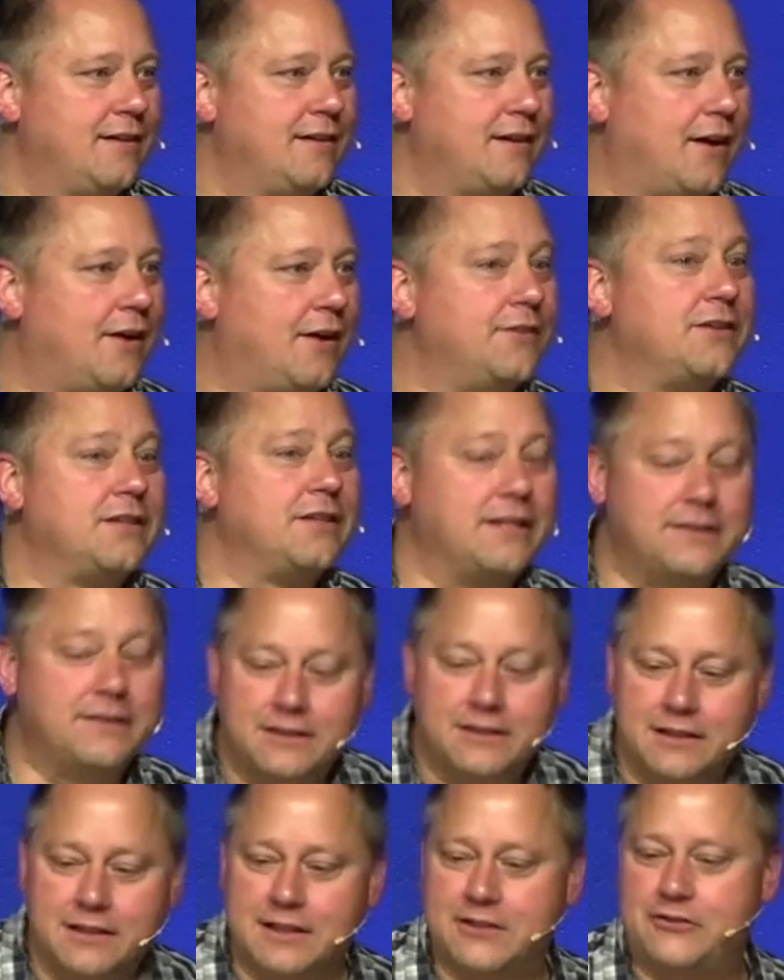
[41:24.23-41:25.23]
the, in the
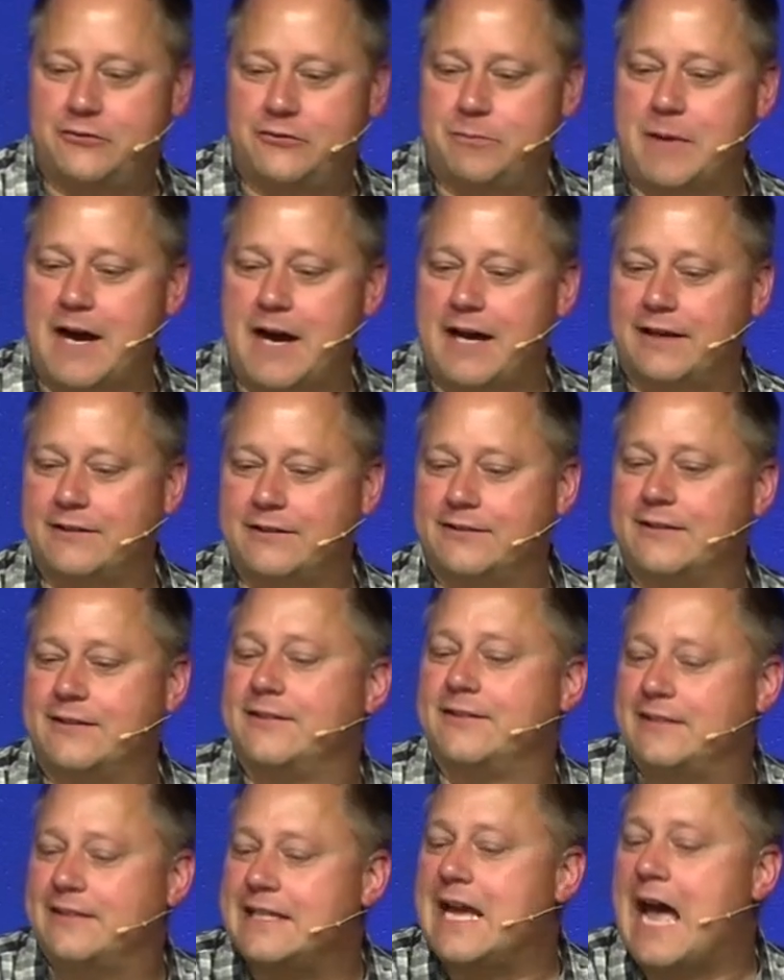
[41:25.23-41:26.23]
lunchbox,
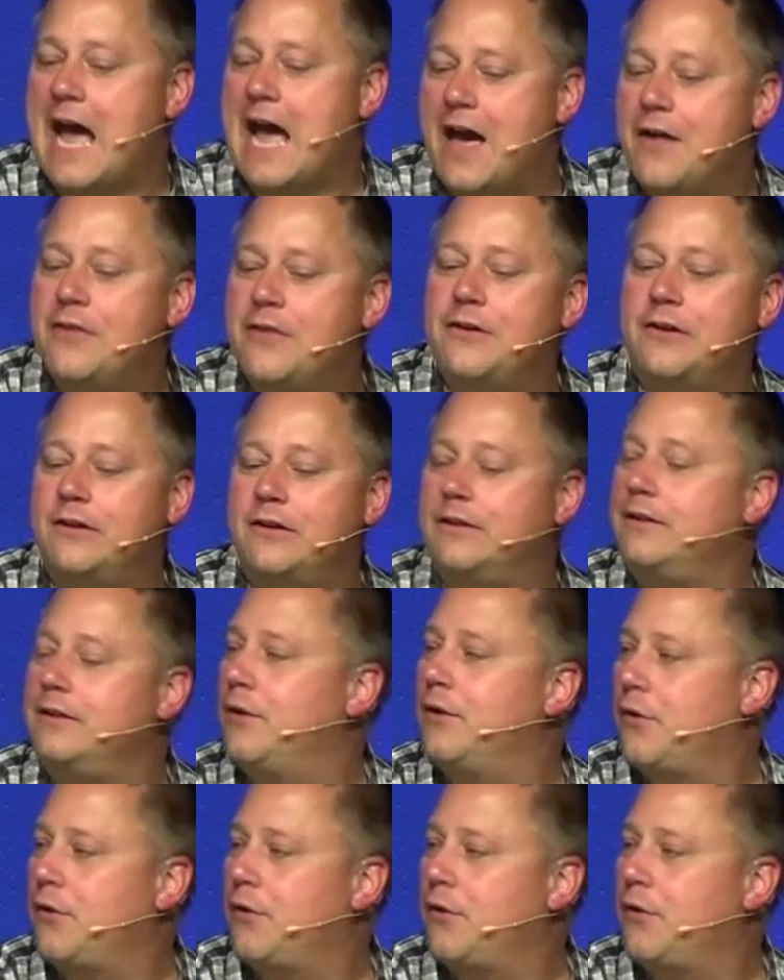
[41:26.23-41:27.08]
does the other